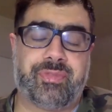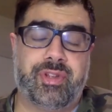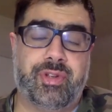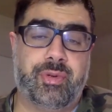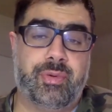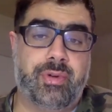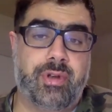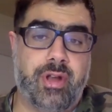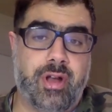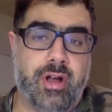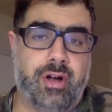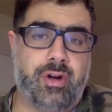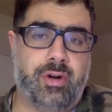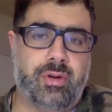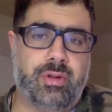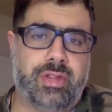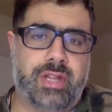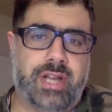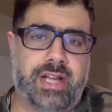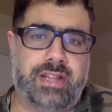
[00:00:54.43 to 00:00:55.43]
you
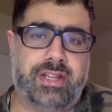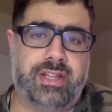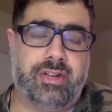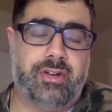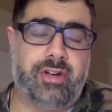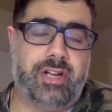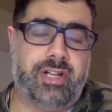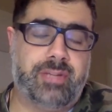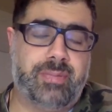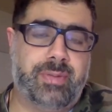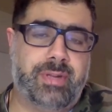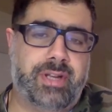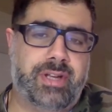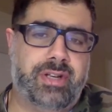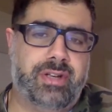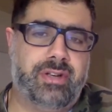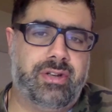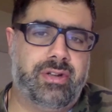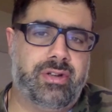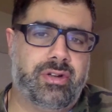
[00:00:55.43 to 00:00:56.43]
know that there has
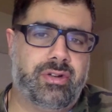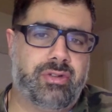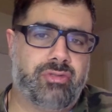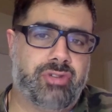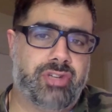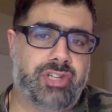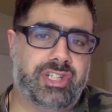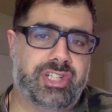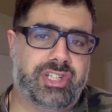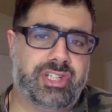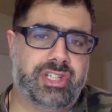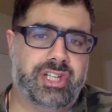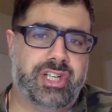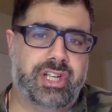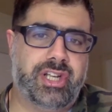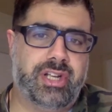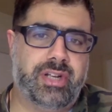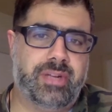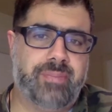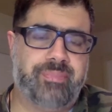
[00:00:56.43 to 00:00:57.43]
been
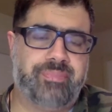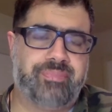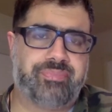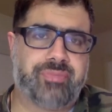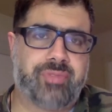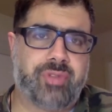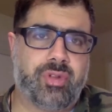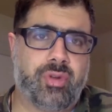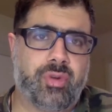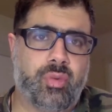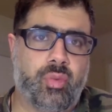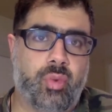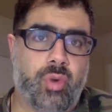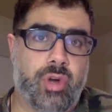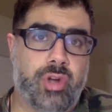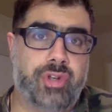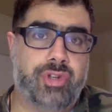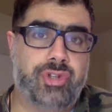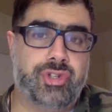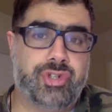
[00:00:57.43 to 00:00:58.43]
recently
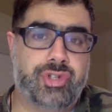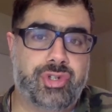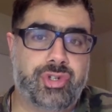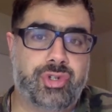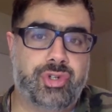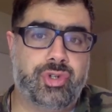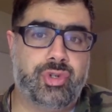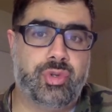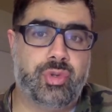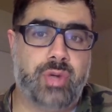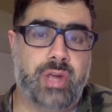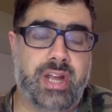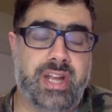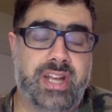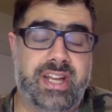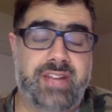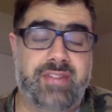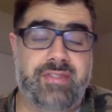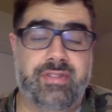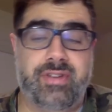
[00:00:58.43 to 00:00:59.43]
one, two,
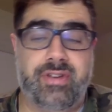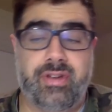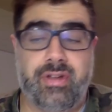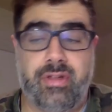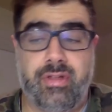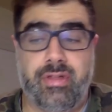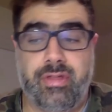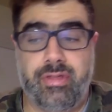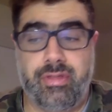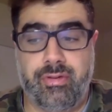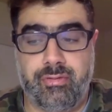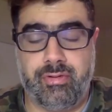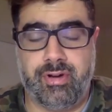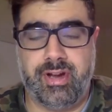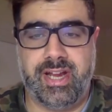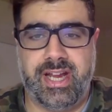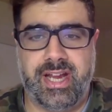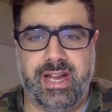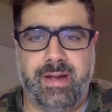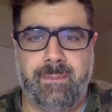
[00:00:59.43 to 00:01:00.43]
and even
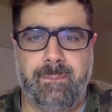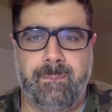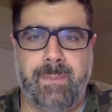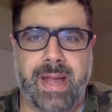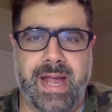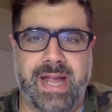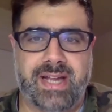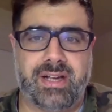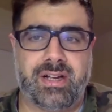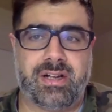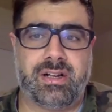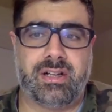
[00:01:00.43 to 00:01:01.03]
three bank